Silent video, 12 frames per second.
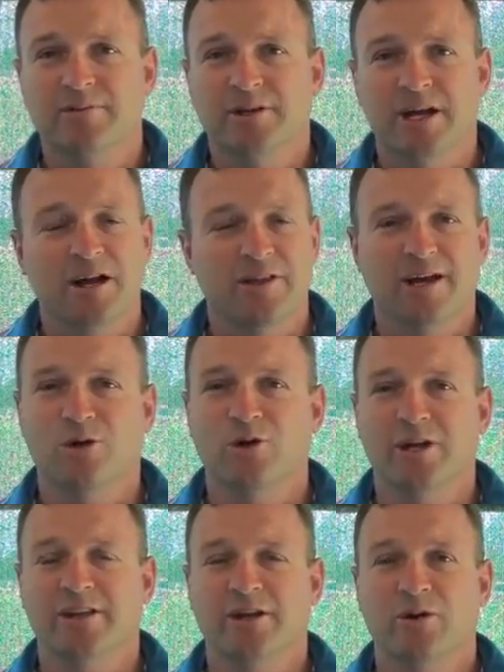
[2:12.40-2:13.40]
you know, they'll all
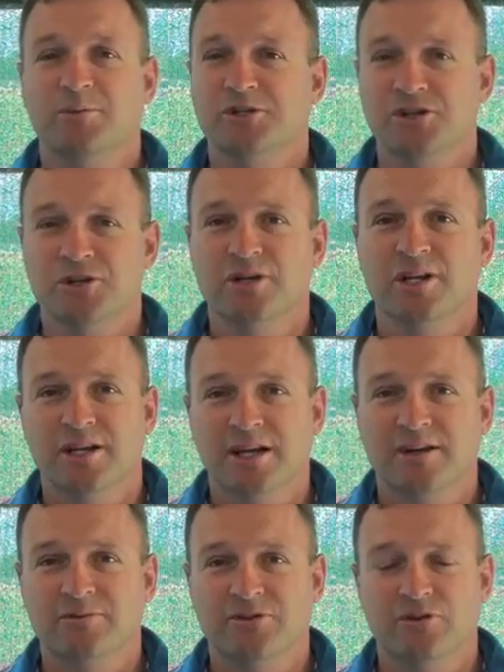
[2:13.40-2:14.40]
get their opportunity
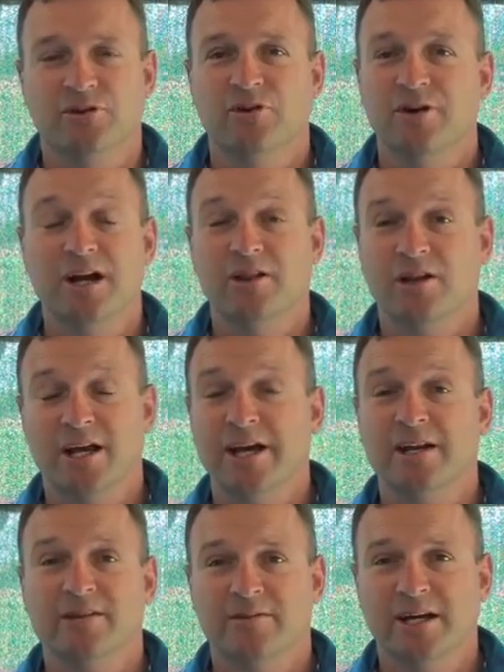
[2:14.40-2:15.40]
sooner rather than
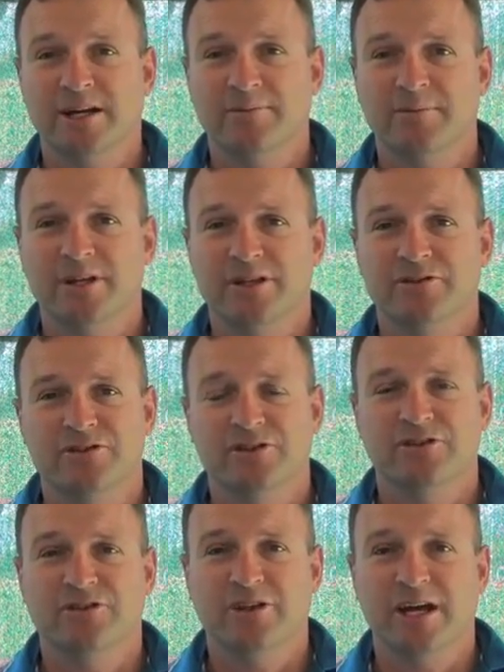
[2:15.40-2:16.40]
later. And it's
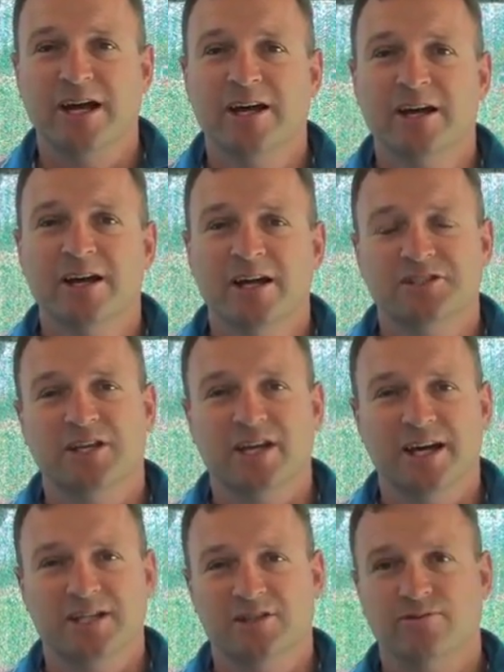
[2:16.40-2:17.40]
just it's a
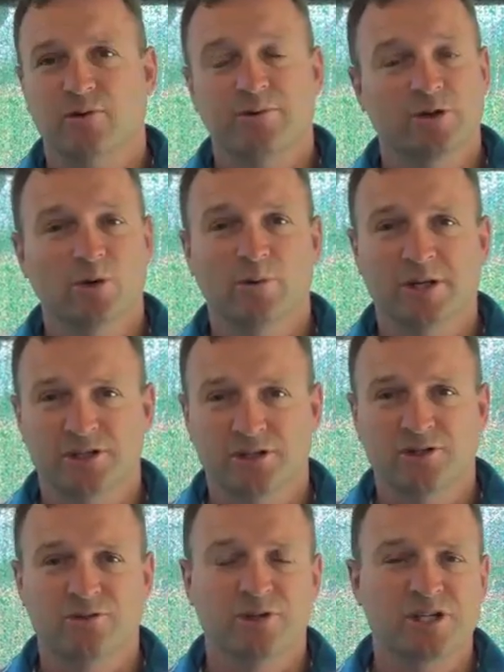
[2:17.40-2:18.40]
case of what we always
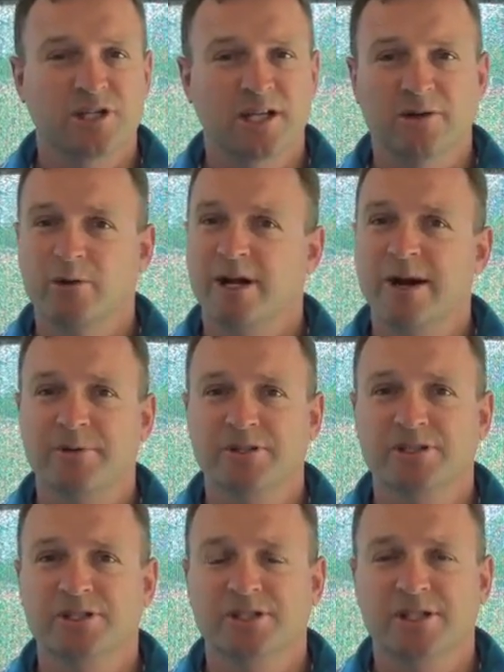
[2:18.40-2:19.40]
do. Traditionally, what
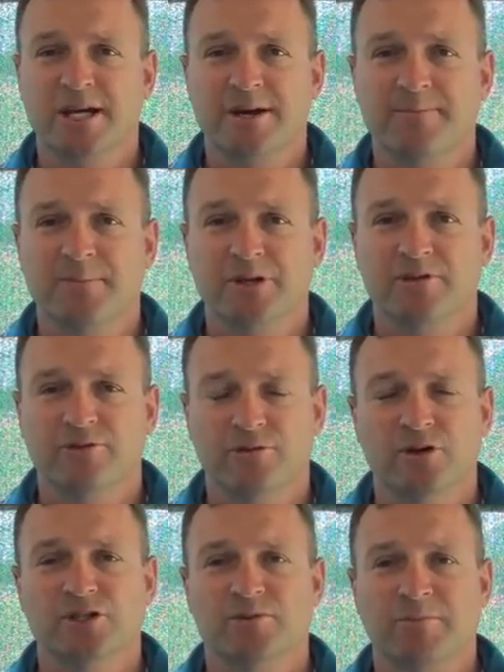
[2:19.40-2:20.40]
happens is the
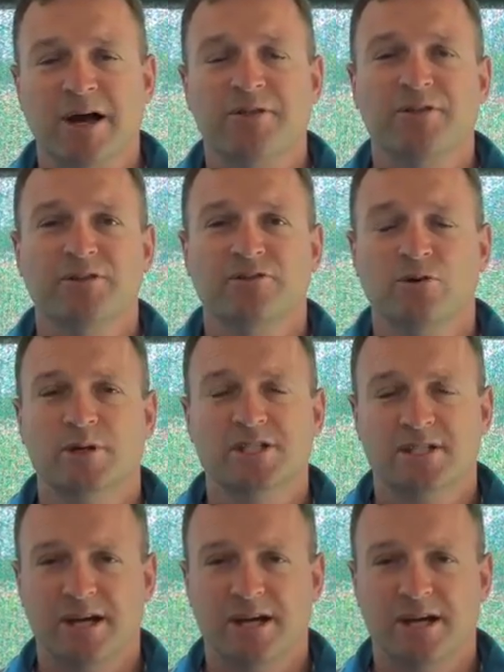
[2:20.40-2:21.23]
first month is always